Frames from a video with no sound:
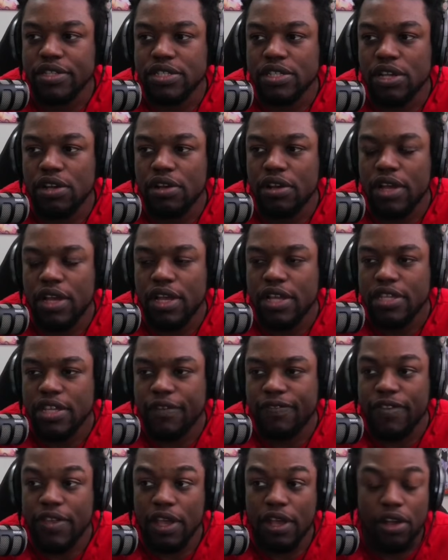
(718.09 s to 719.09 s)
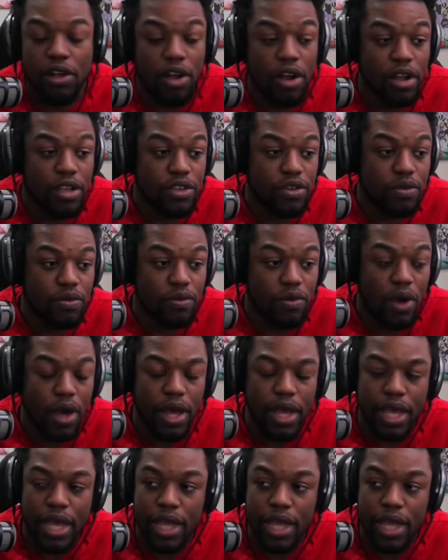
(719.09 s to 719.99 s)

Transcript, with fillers: So definitely a card you want